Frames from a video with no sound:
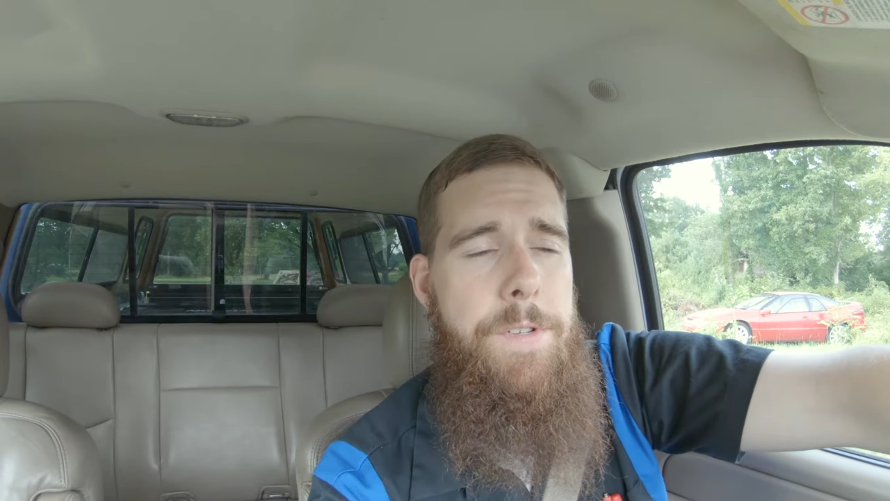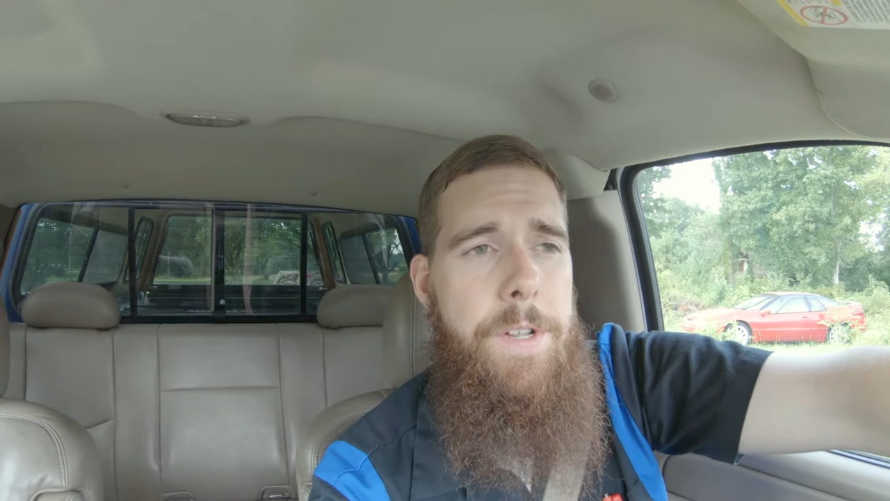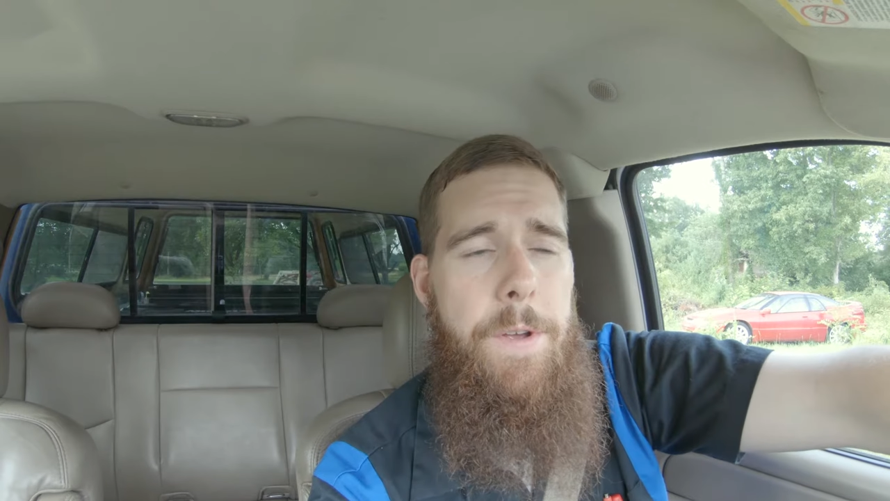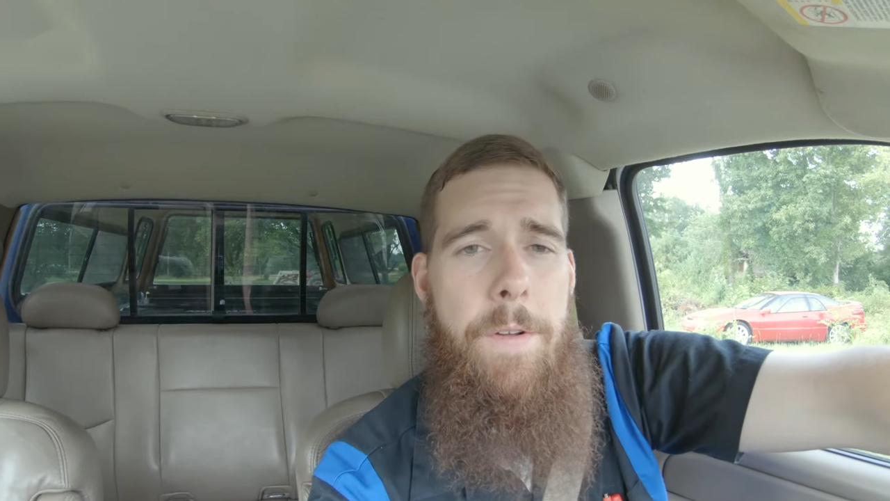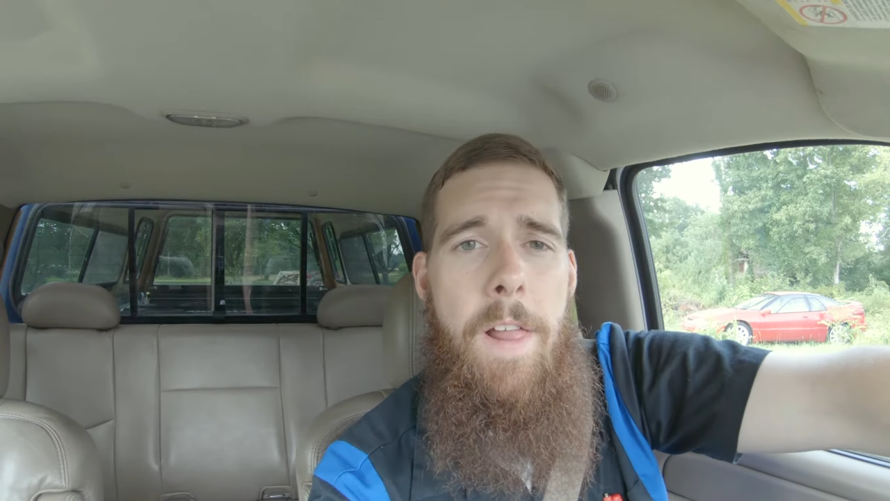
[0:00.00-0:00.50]

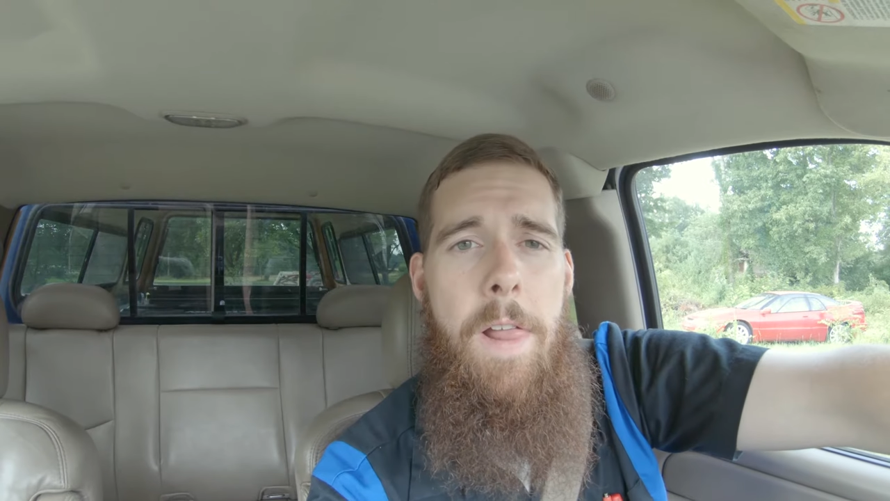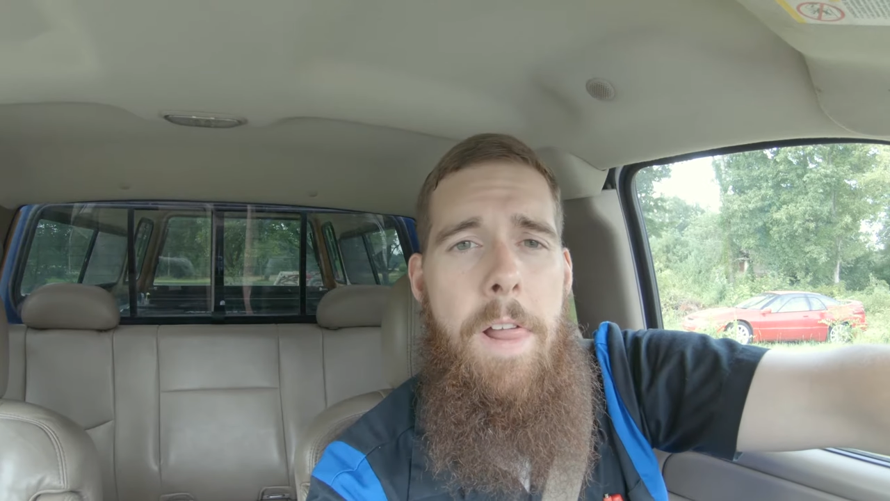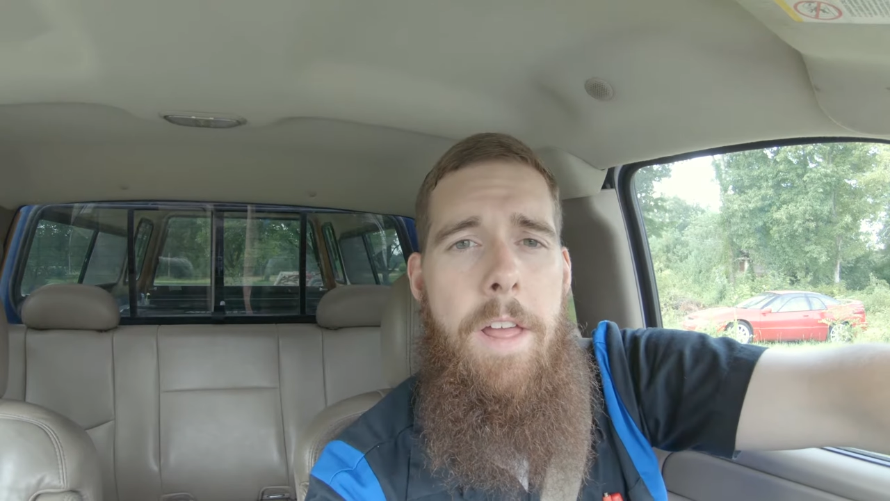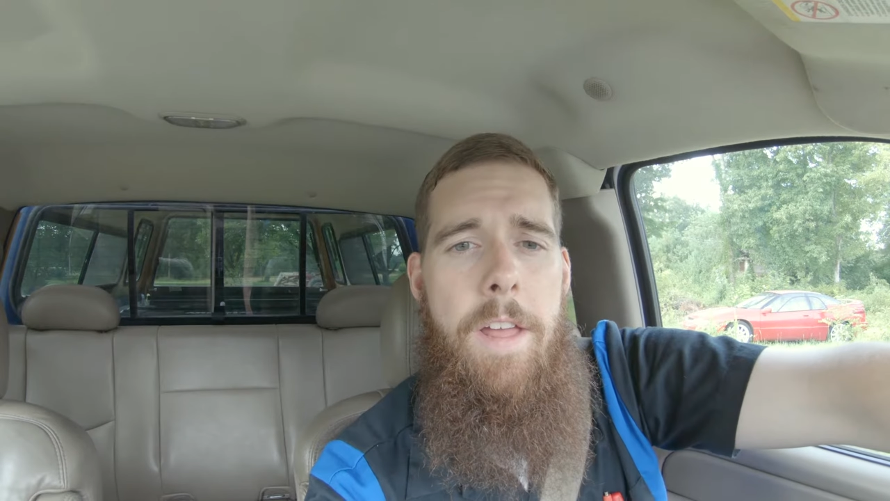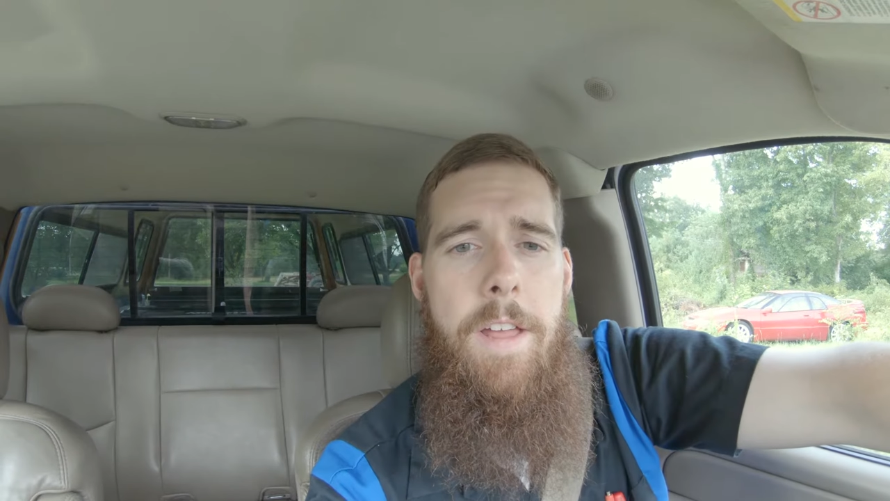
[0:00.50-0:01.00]
So
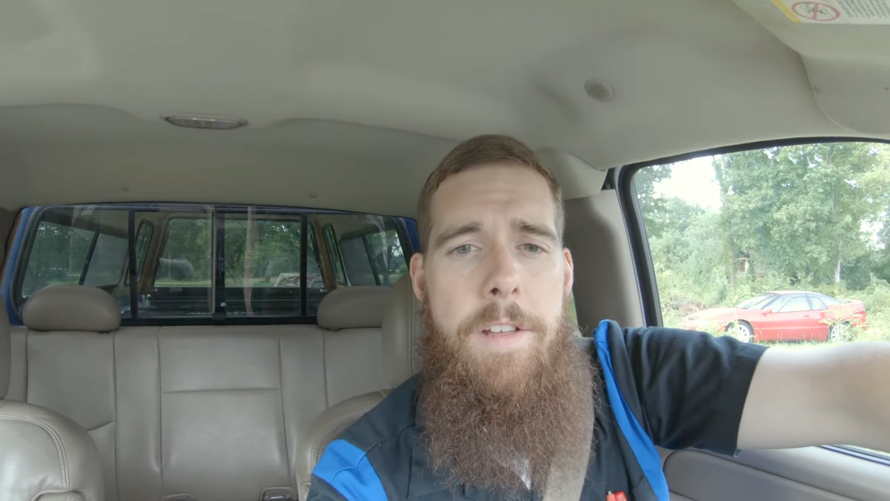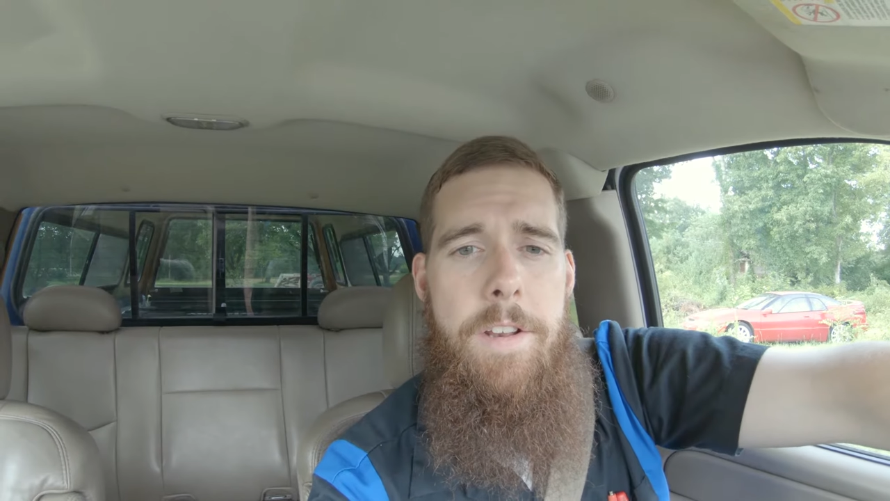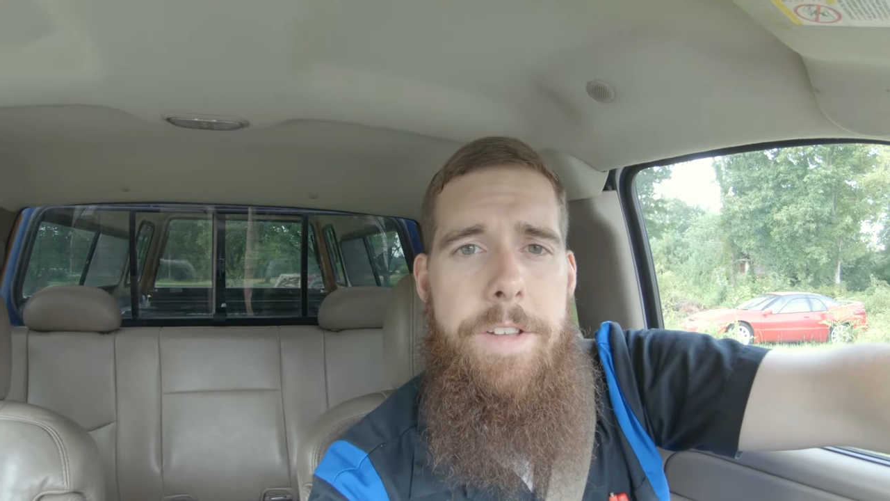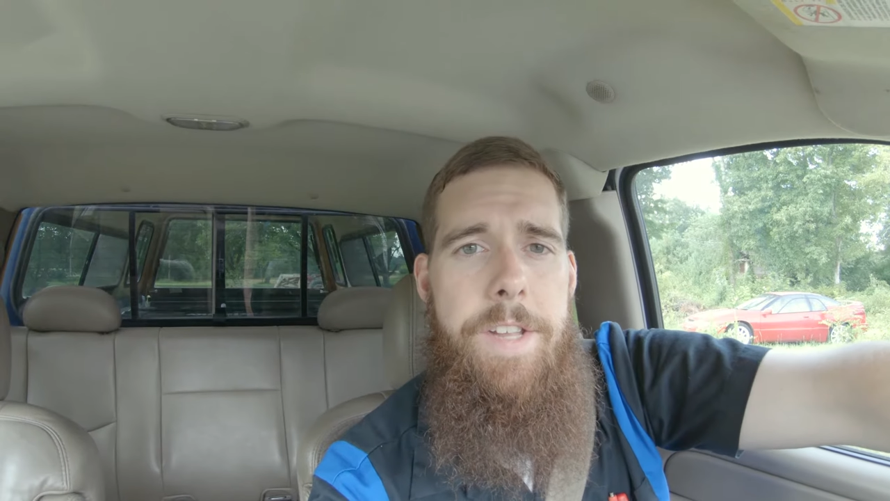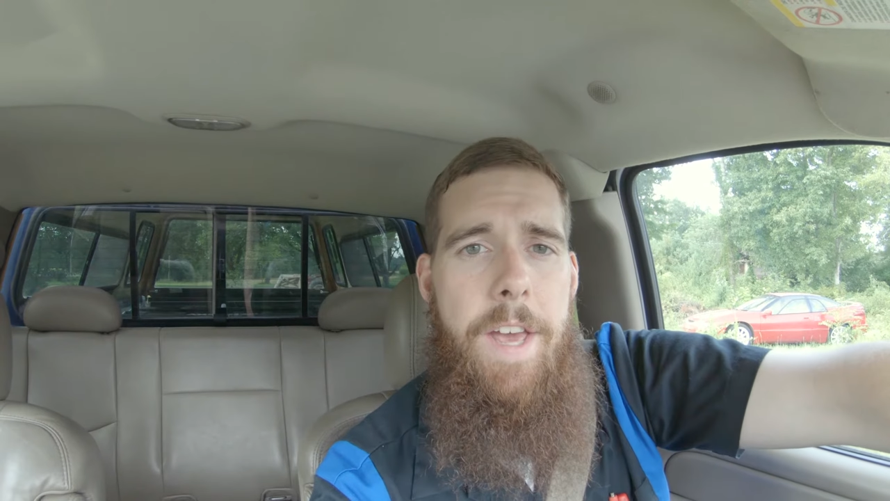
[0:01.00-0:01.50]

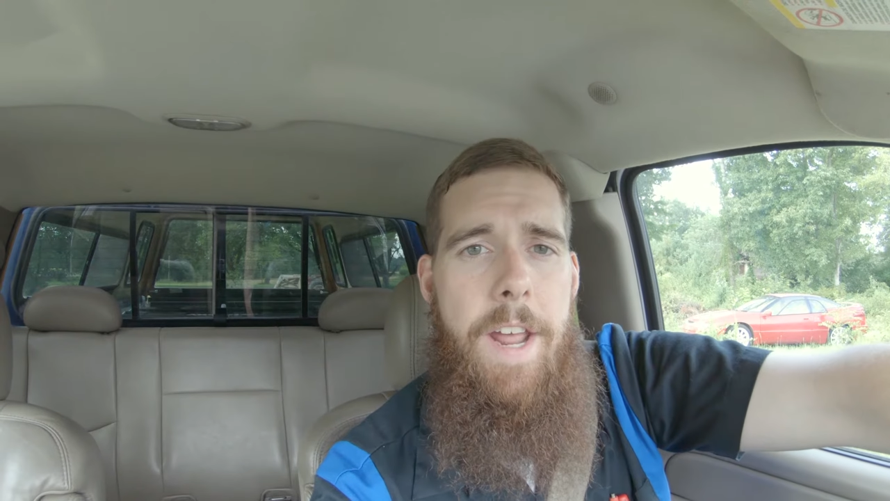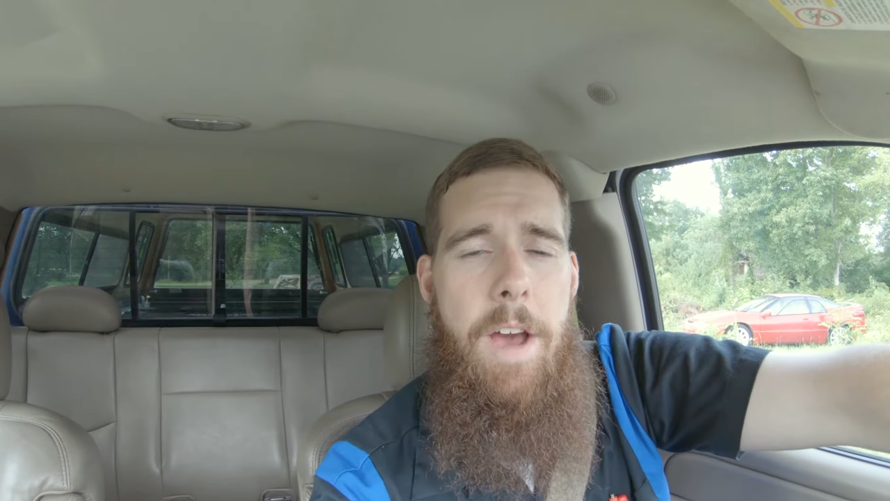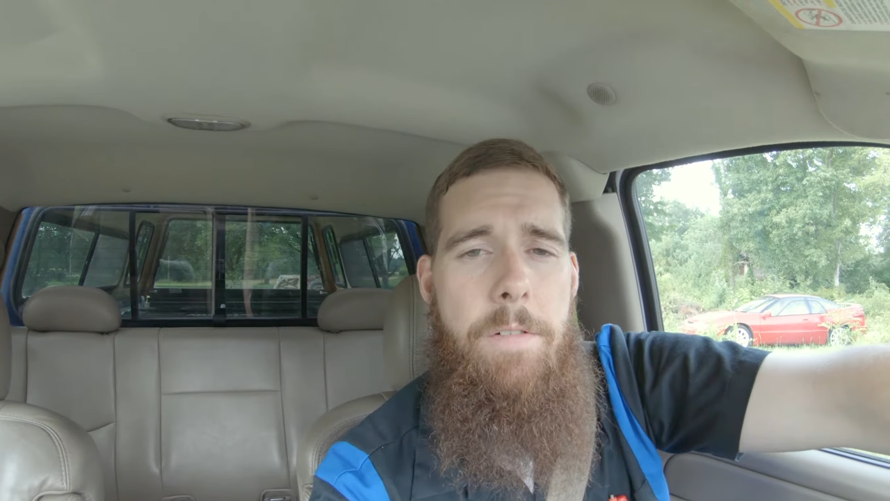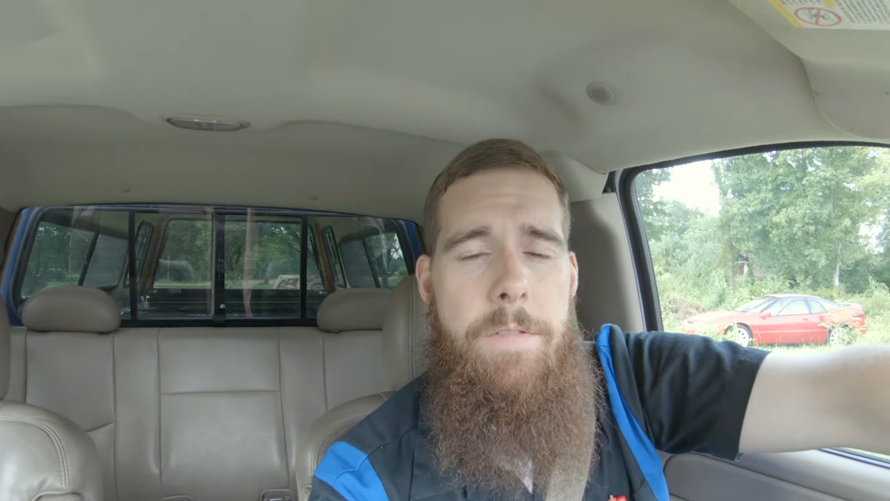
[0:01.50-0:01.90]
let's head out